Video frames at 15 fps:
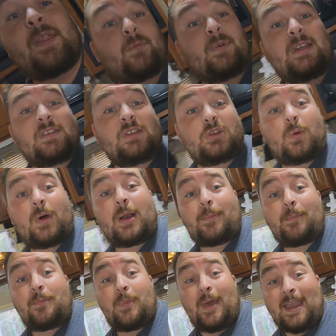The reason you want
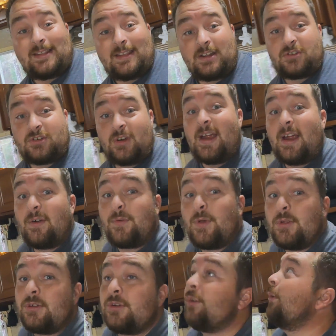to pay attention to your air
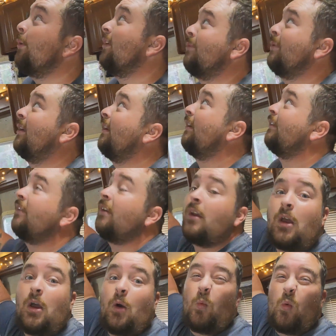filter too is because,
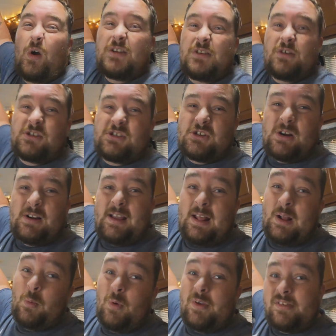one, you'll start
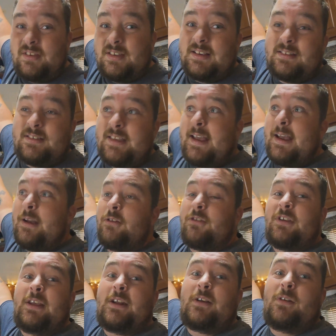getting whistling
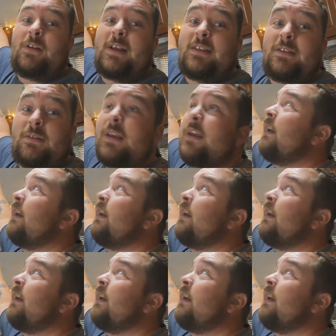sounds. That's